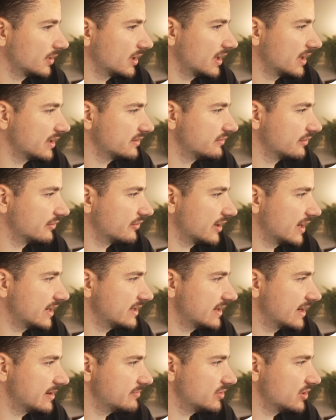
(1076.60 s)
and to
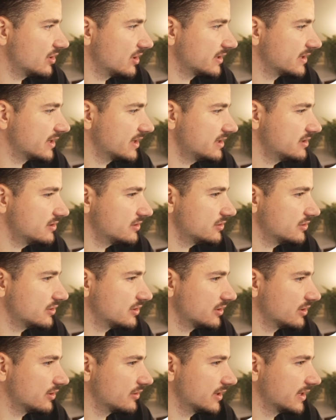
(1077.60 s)
create an API key, you
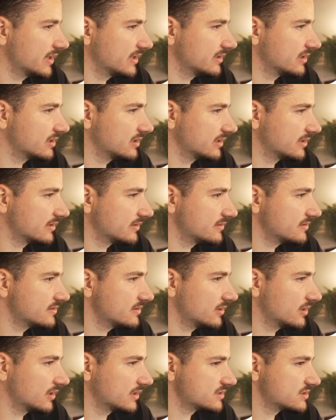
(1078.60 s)
can go ahead and click
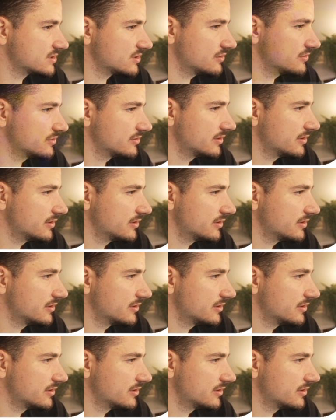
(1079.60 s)
like so.